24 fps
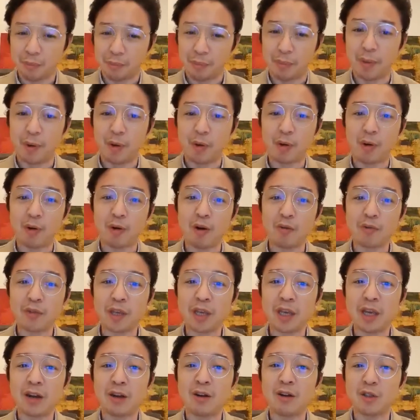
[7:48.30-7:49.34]
Broker of the
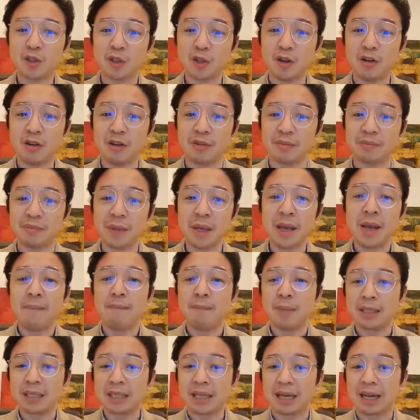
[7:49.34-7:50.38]
Year Luzon,
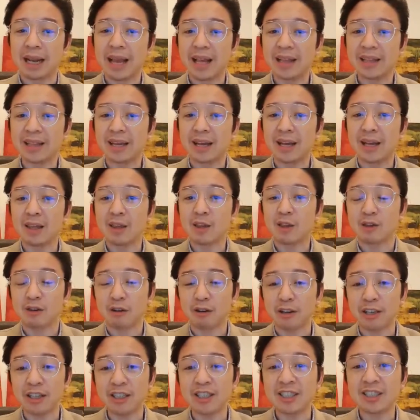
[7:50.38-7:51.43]
Ms. Glenda
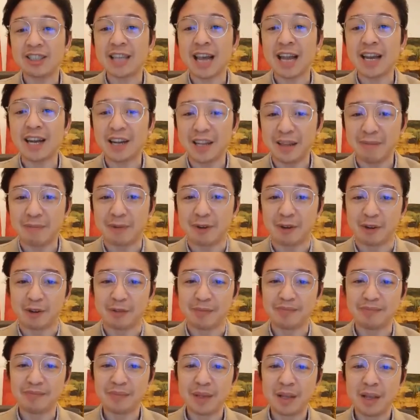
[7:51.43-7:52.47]
Joyce Tanlimco.
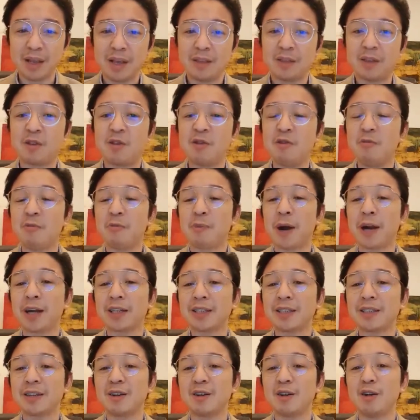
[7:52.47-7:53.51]
The New
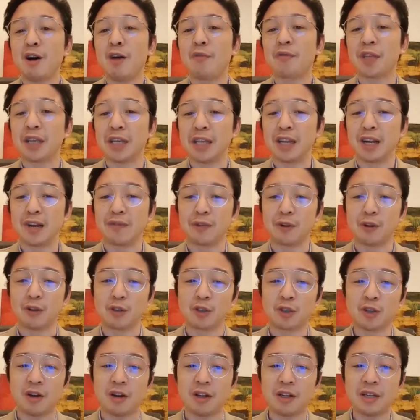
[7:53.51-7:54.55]
Partner of the Year for
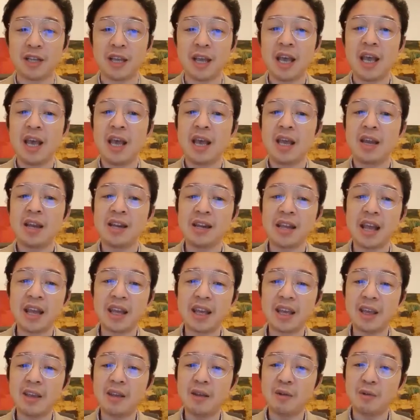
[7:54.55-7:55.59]
Luzon,
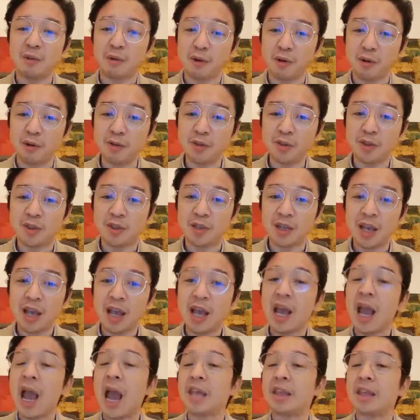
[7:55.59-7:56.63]
Neggie Rose.
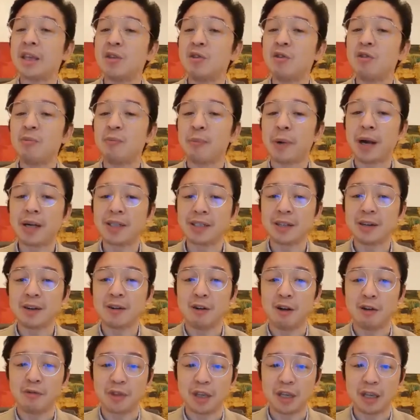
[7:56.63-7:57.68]
And the New
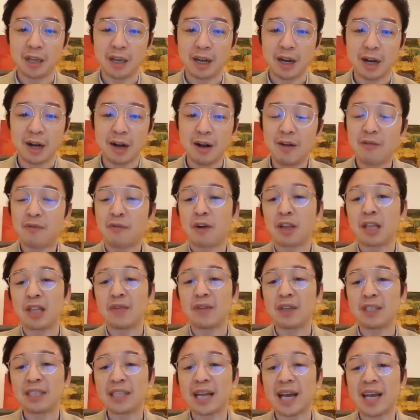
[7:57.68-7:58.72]
Partner of the Year for the
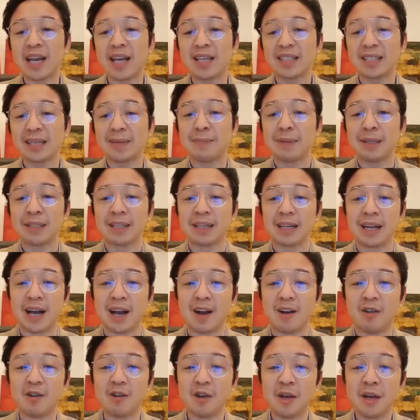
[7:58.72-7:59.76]
Visayas and
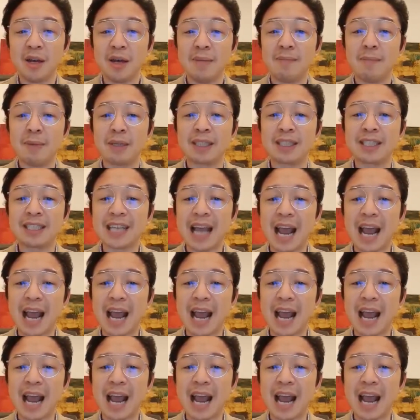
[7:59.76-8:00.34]
Mindanao, Ms.